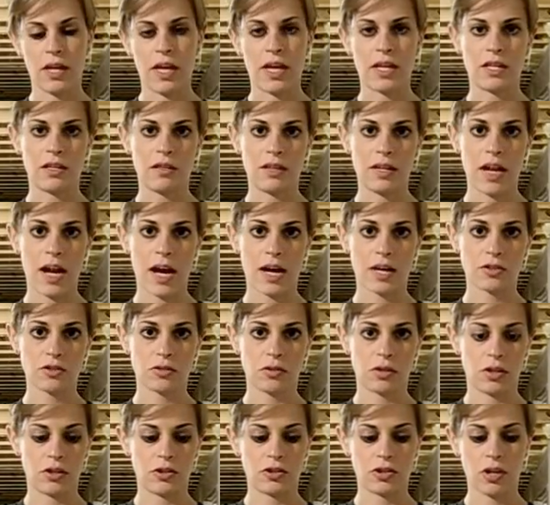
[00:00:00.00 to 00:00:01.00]
the end of the
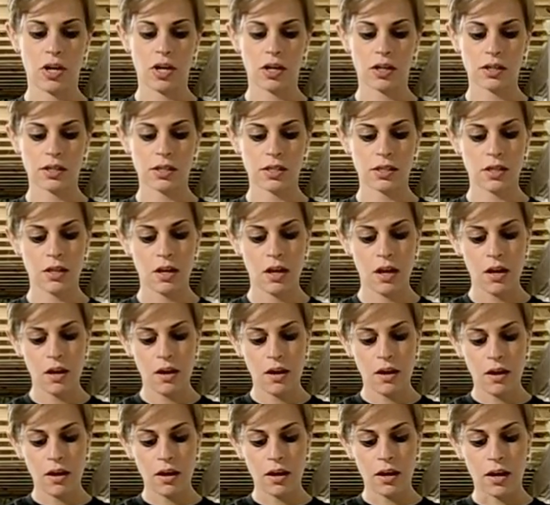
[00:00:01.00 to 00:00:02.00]
axle on trucks
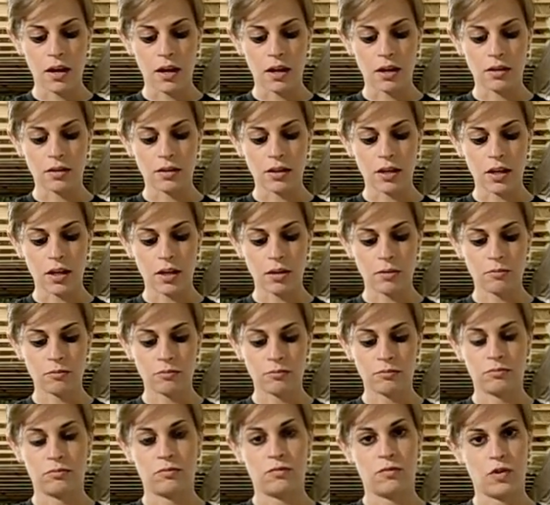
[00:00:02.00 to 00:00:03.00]
and
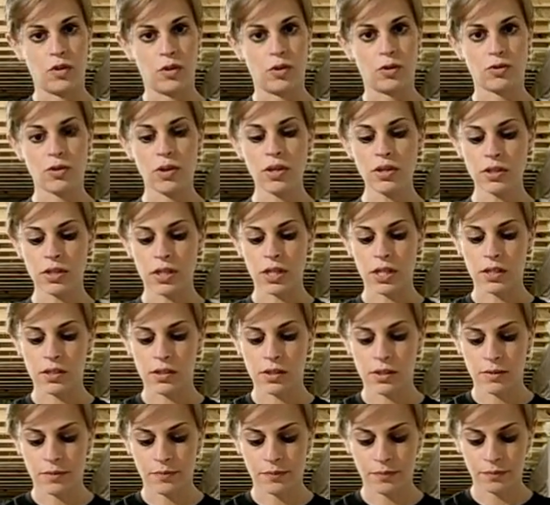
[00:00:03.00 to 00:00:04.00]
for those rail
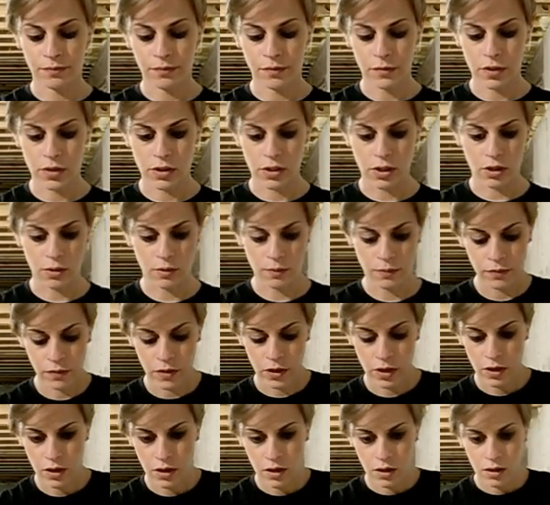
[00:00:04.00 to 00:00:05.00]
stands. So
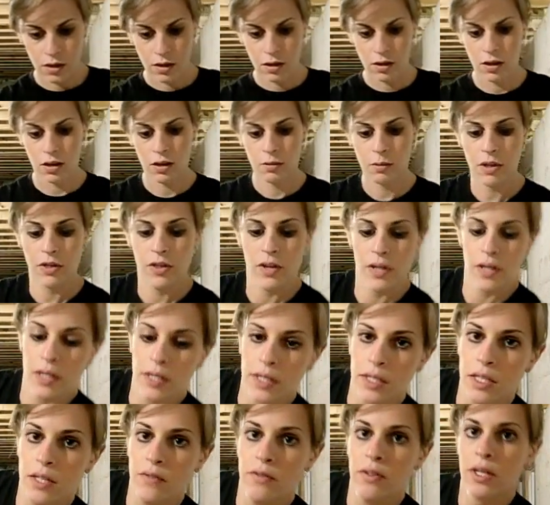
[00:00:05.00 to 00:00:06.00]
I think I
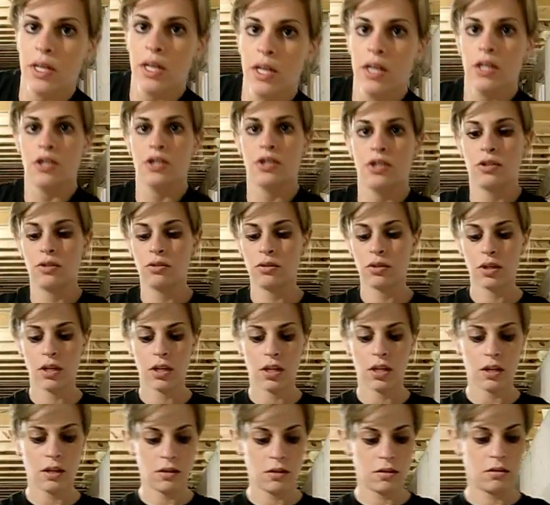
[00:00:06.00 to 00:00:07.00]
can even kind of show you
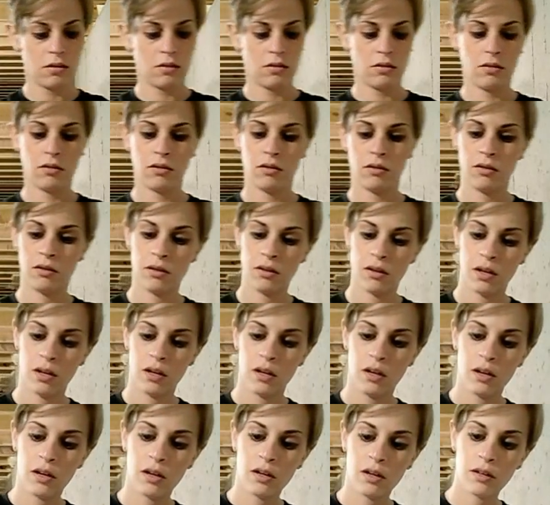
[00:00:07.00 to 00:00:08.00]
a
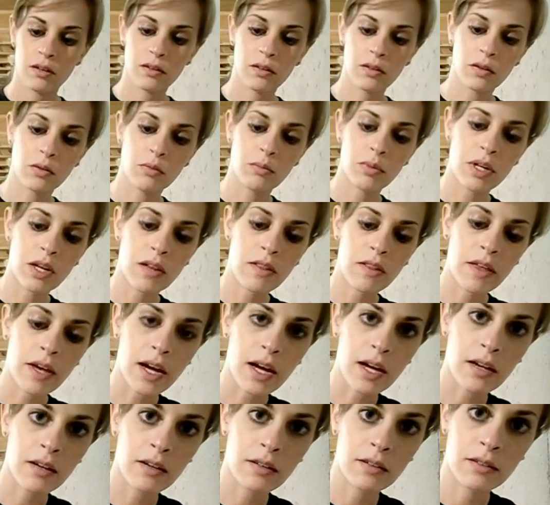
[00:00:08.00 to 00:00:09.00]
little bit of
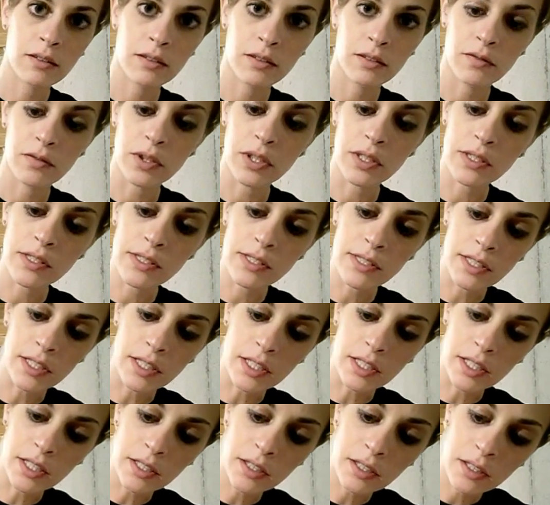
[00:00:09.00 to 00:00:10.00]
that. If you can
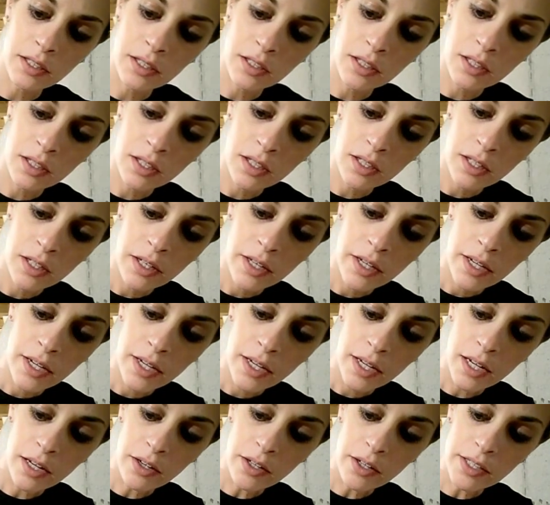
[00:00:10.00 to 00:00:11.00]
see
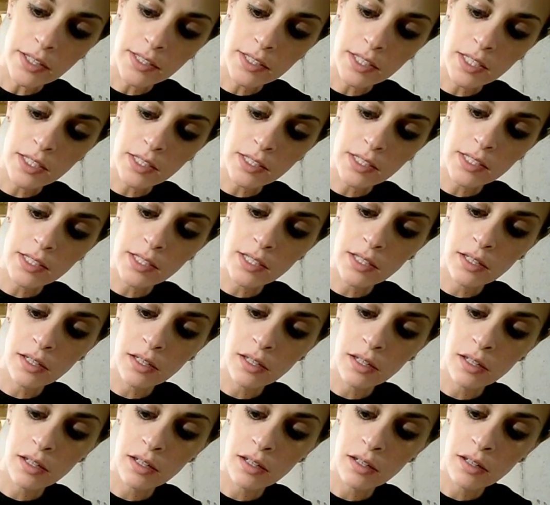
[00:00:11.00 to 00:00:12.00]
how it sits
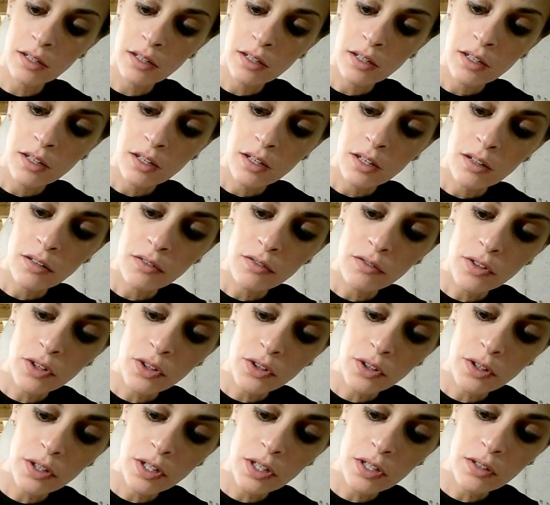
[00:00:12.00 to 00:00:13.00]

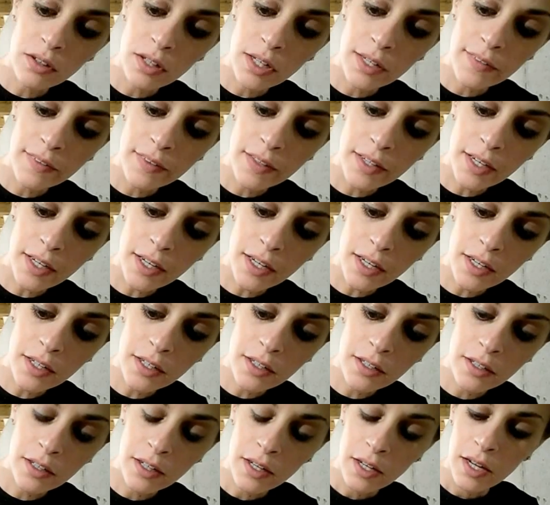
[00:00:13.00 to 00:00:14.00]
further in right there,
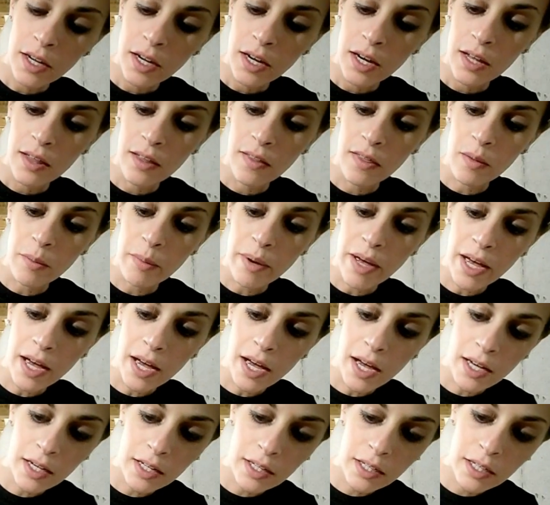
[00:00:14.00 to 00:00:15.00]
and the
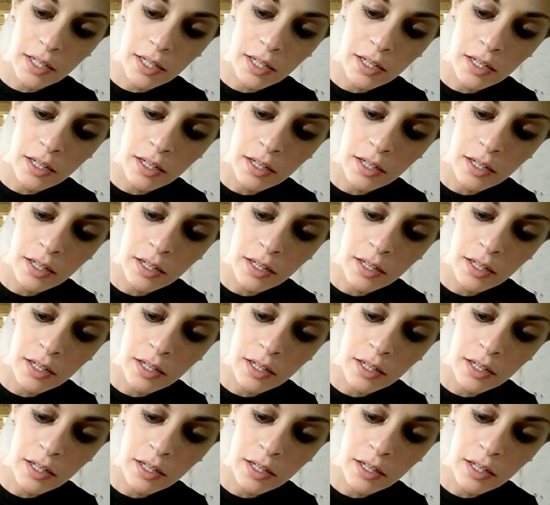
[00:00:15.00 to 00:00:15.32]
back